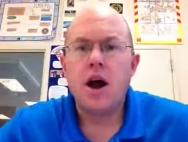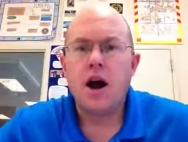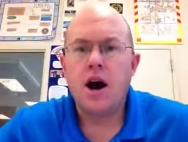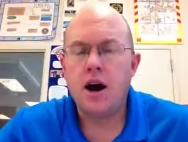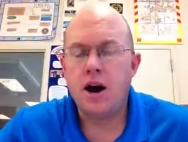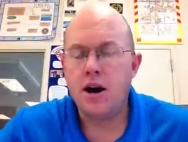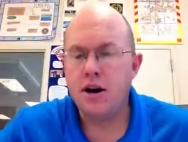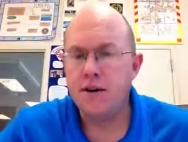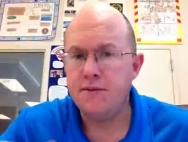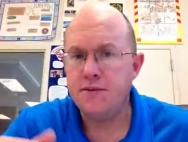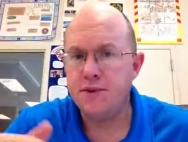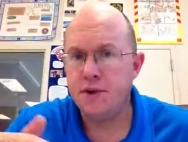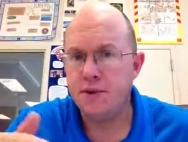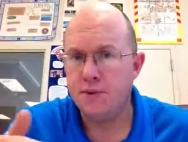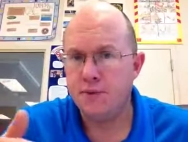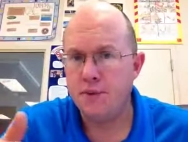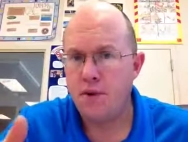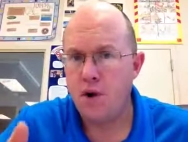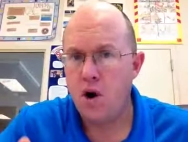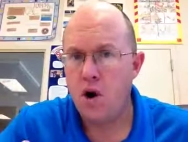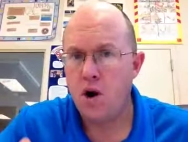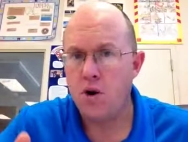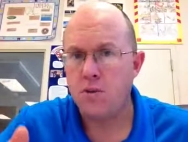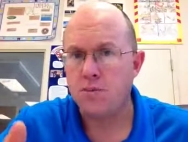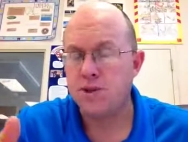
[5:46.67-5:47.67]
of the
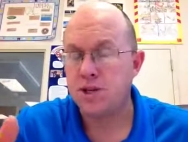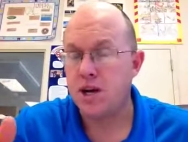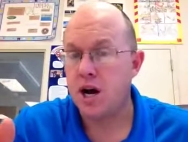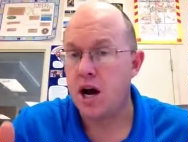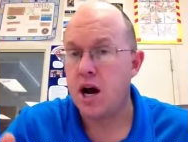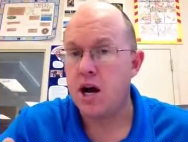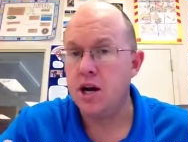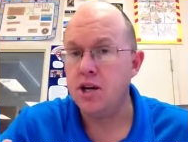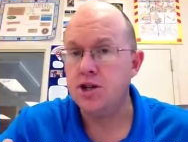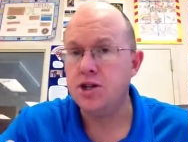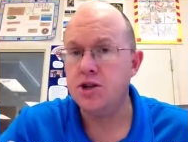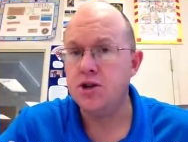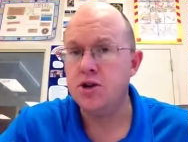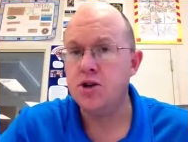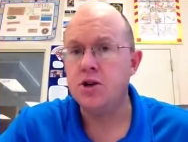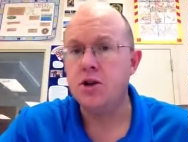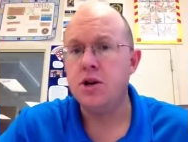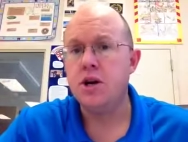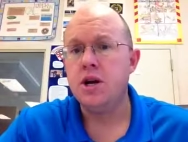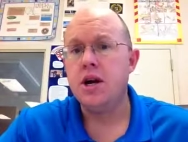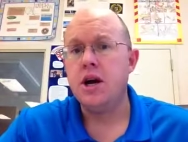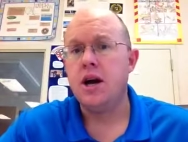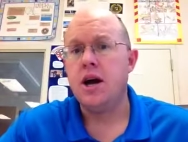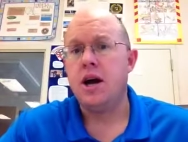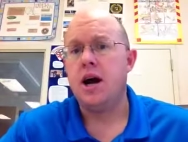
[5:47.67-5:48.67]
farms
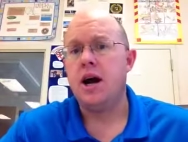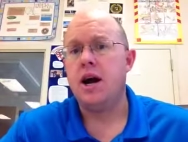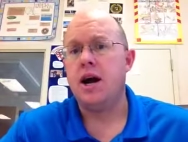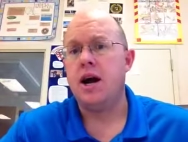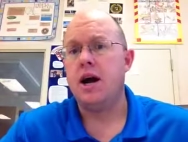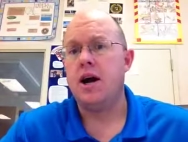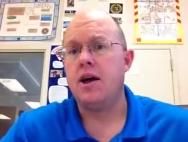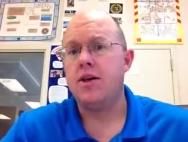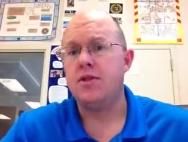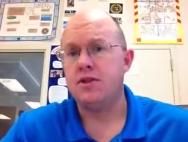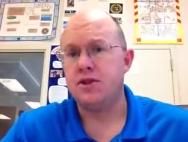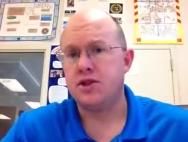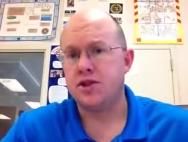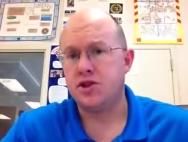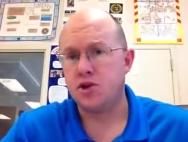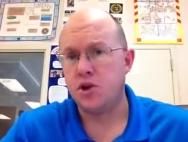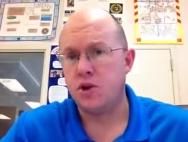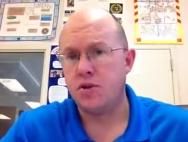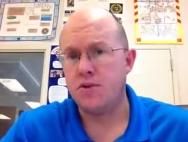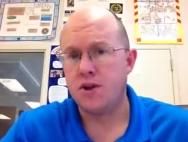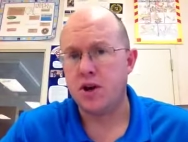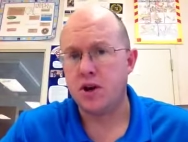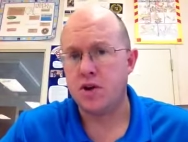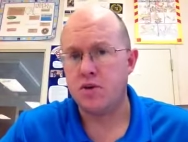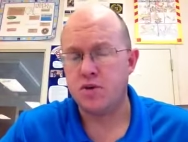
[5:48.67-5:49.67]
under uh, the
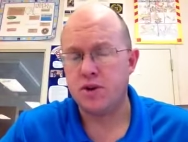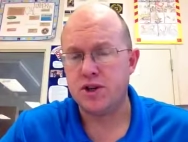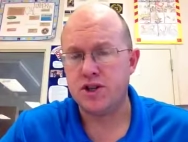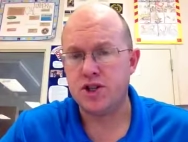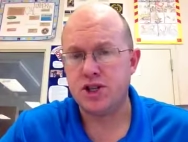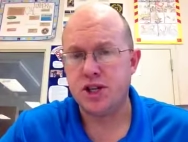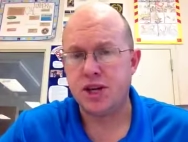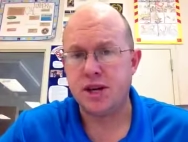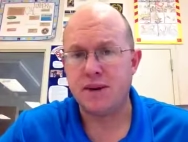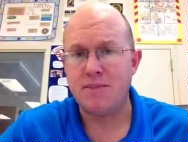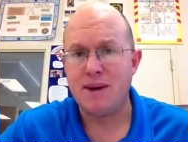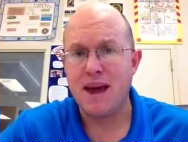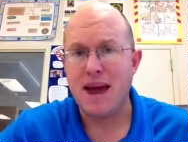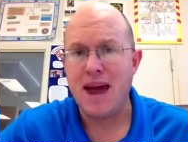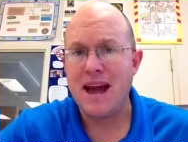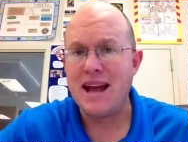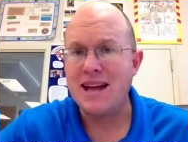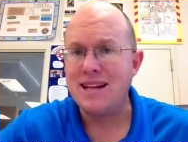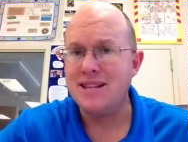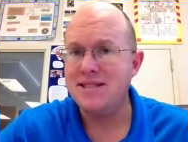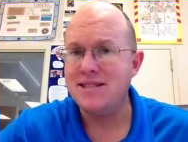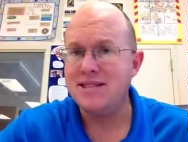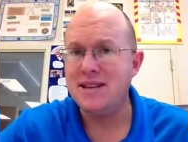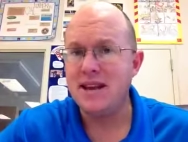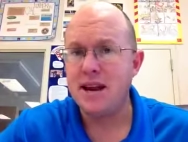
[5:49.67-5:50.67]
Soviet regime
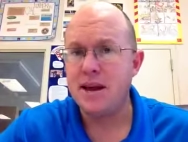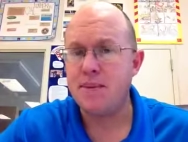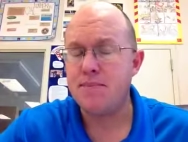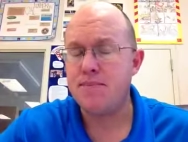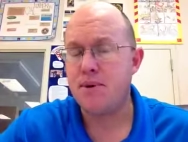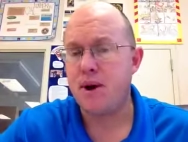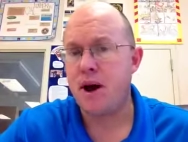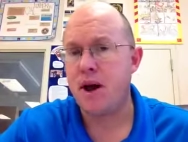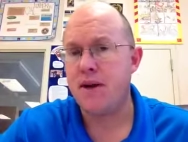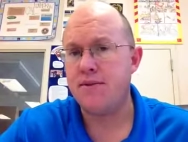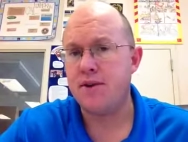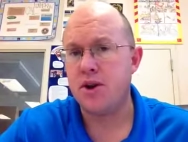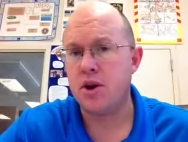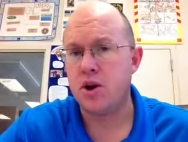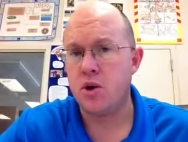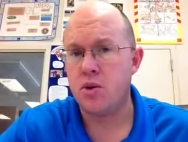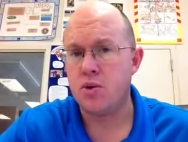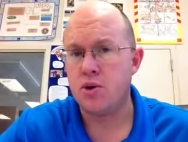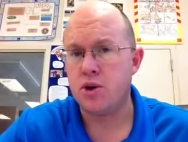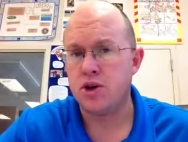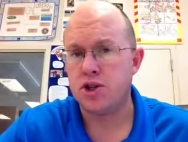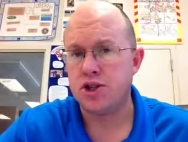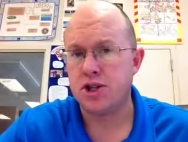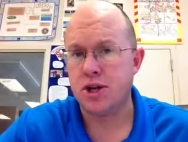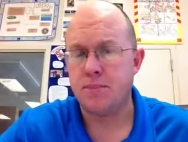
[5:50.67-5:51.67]
ends any private
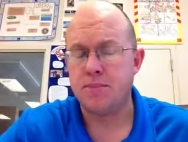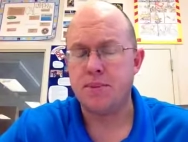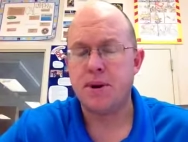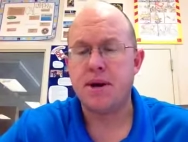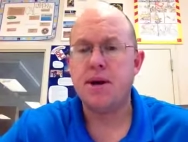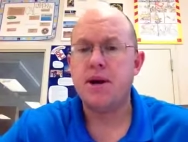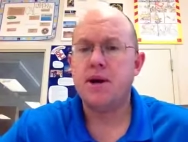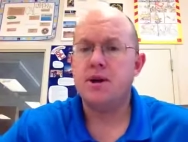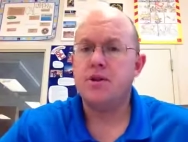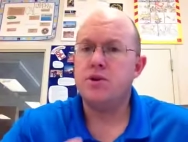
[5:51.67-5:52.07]
ownership.